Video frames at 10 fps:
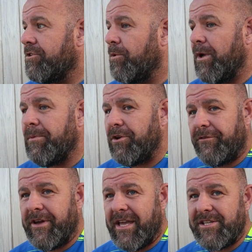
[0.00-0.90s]
There will be new
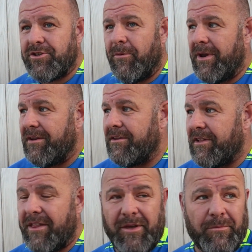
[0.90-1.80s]
faces coming
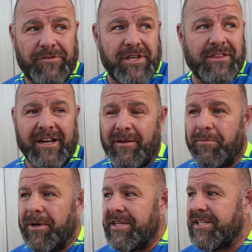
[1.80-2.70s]
in. I think we've seen that in
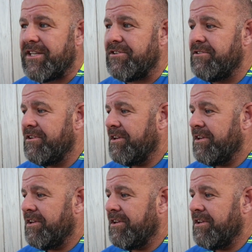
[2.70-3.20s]
pre-season.